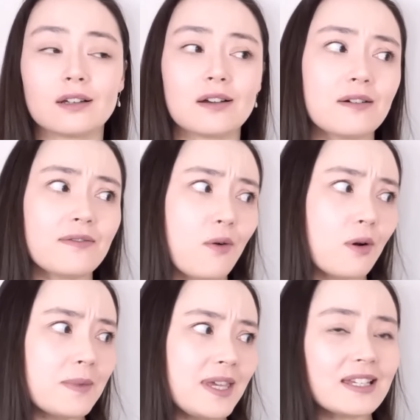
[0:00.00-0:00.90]
For
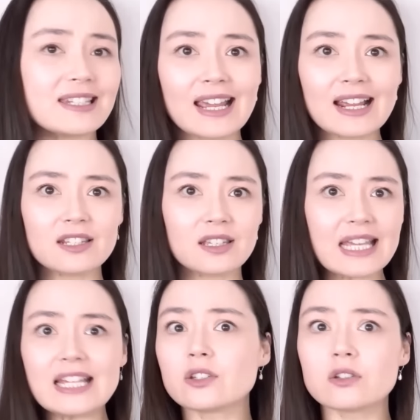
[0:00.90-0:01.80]
me, dancing
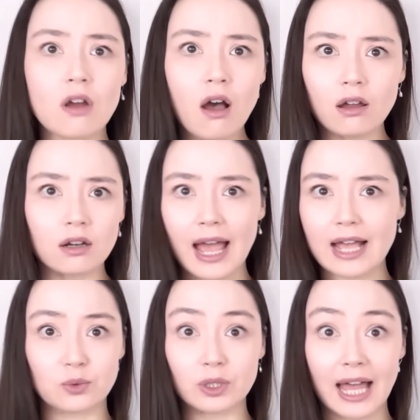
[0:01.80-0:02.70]
is not as
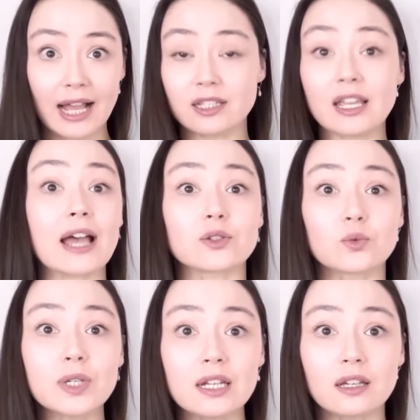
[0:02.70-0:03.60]
relaxing as
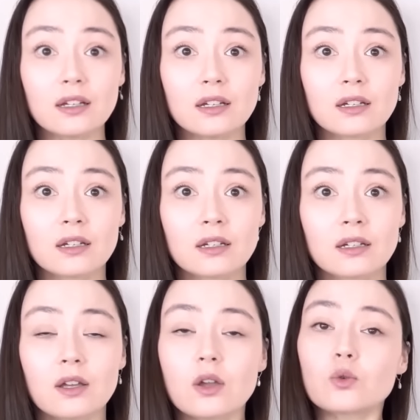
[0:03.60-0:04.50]
reading.
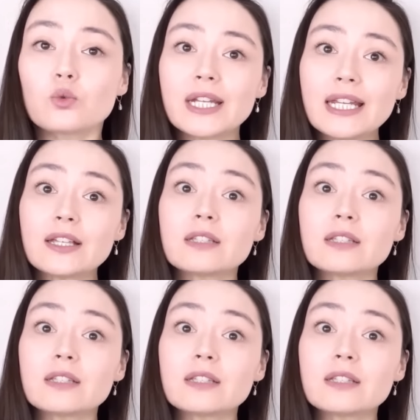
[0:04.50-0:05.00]
Reading is